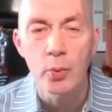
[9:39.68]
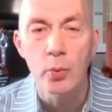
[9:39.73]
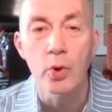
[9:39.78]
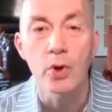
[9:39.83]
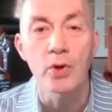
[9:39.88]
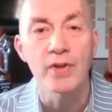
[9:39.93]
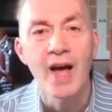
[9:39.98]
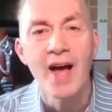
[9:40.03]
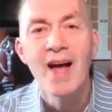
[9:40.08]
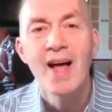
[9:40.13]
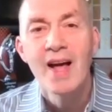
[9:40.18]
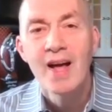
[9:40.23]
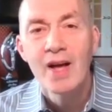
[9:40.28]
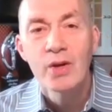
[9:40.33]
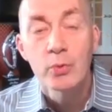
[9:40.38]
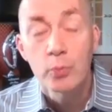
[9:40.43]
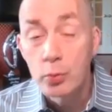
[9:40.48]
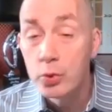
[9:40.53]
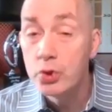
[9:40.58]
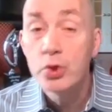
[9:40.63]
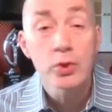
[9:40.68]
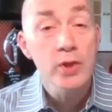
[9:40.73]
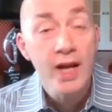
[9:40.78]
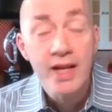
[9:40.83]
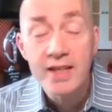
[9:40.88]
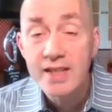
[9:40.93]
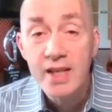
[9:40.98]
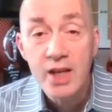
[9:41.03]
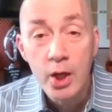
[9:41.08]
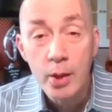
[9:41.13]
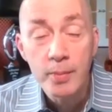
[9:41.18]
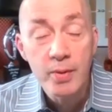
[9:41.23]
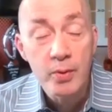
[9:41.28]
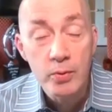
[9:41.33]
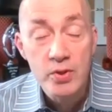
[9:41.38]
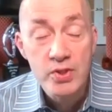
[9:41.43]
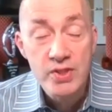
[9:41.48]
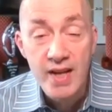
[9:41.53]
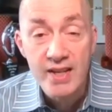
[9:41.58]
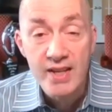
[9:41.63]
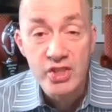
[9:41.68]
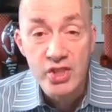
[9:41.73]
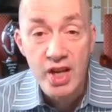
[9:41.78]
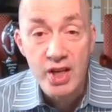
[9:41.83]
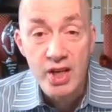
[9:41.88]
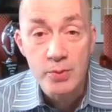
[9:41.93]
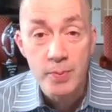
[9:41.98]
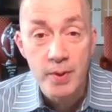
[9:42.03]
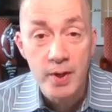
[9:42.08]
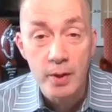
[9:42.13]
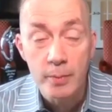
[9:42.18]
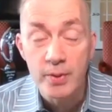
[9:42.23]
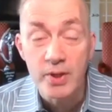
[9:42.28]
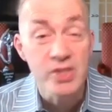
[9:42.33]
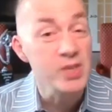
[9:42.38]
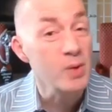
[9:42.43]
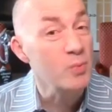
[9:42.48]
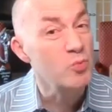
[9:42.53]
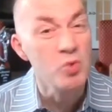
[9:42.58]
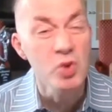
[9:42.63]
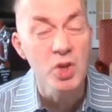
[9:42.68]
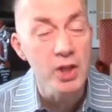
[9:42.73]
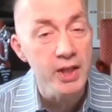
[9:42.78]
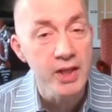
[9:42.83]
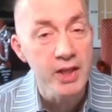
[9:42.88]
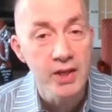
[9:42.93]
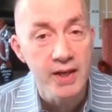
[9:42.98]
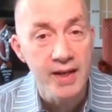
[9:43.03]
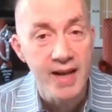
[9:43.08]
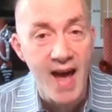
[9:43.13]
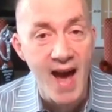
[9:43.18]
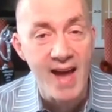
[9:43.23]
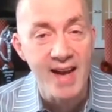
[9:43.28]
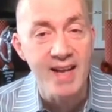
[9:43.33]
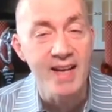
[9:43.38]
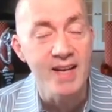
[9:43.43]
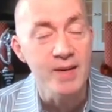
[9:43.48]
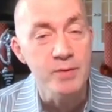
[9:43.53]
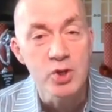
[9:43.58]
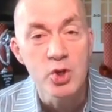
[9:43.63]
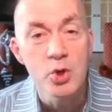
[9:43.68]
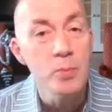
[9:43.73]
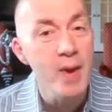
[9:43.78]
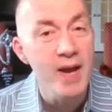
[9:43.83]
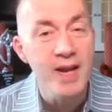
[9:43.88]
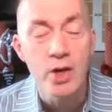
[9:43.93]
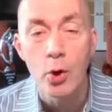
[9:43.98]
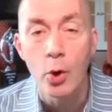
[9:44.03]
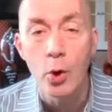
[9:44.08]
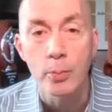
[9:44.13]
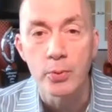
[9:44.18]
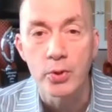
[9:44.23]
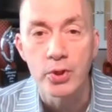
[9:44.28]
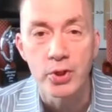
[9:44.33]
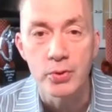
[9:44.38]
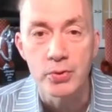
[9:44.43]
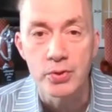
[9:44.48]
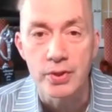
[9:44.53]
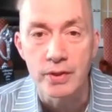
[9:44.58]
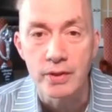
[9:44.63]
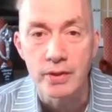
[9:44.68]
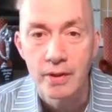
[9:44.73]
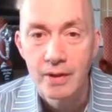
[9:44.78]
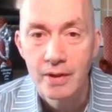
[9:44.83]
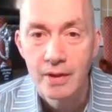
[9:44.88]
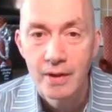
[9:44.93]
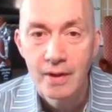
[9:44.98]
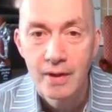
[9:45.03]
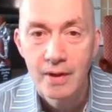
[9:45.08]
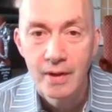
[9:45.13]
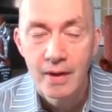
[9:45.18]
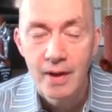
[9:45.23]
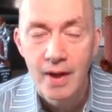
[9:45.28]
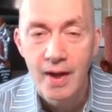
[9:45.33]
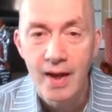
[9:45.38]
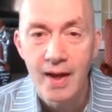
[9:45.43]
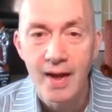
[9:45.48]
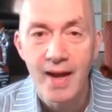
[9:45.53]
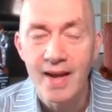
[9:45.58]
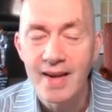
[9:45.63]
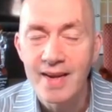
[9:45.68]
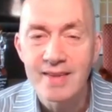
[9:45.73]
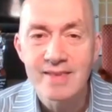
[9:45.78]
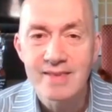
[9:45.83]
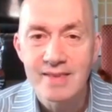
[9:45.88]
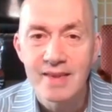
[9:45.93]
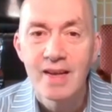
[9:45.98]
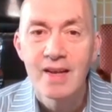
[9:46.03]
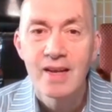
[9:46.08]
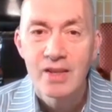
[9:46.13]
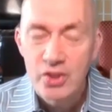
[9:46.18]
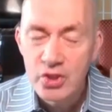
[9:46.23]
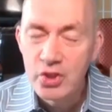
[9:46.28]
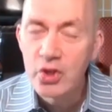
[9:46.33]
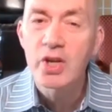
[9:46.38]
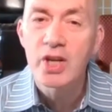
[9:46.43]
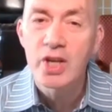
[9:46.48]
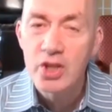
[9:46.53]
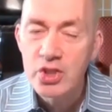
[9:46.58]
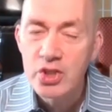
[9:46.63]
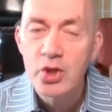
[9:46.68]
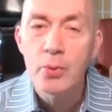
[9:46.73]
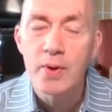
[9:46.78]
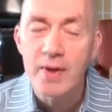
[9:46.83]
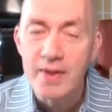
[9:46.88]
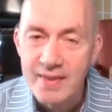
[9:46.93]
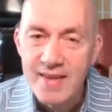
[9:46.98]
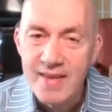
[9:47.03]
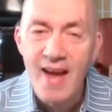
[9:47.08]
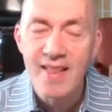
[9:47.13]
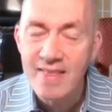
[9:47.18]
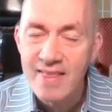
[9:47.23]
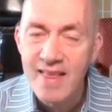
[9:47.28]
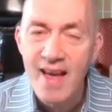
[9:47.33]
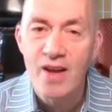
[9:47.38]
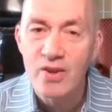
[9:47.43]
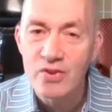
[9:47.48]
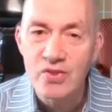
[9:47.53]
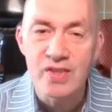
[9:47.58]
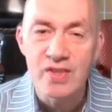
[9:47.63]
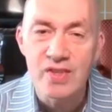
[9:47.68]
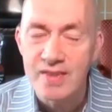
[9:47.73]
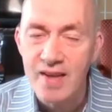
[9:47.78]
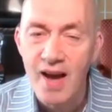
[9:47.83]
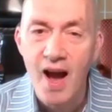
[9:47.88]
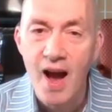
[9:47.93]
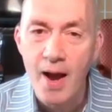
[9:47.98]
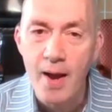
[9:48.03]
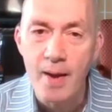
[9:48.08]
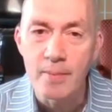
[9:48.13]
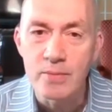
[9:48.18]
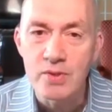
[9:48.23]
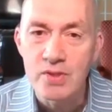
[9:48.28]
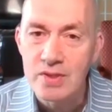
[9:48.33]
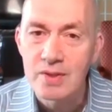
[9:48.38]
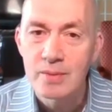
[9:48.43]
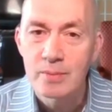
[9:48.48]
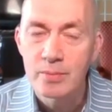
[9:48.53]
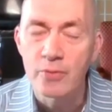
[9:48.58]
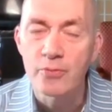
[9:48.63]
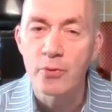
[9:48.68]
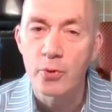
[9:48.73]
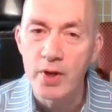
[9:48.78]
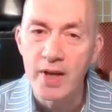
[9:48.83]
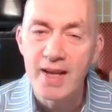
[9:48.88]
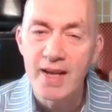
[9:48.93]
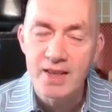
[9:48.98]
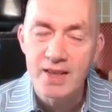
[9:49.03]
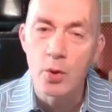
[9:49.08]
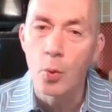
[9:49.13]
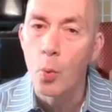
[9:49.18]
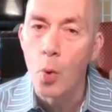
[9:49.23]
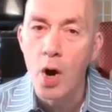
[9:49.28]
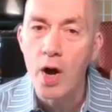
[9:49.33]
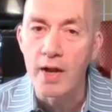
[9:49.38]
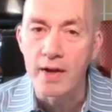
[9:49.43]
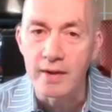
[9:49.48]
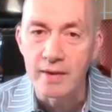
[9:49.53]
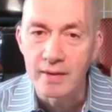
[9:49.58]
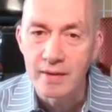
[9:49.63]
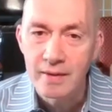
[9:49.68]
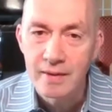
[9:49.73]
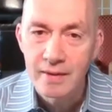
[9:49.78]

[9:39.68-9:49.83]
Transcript: in the world, would you like to hear me recite Shakespeare? Because I'm really good at it. And you may know a producer. And, and it's, you're going to do it 10,000 times before you get the one